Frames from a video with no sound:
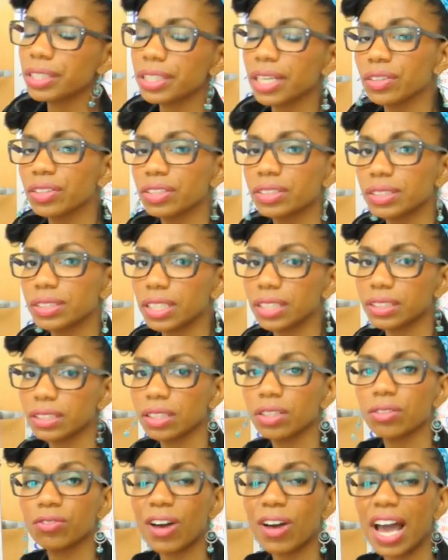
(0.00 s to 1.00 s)
down the 6
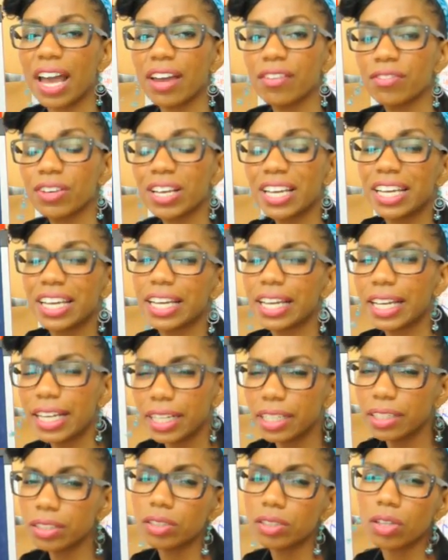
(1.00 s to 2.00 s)
and the 5.
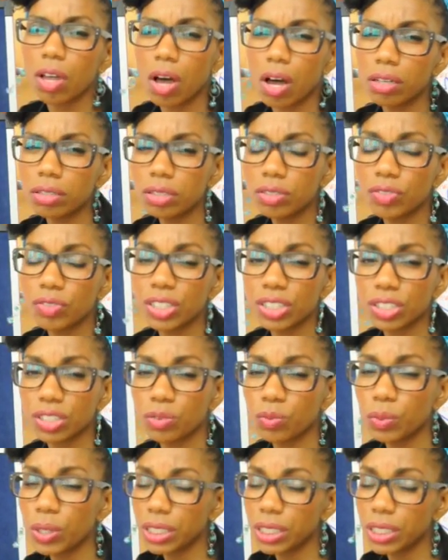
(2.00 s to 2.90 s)
In long division,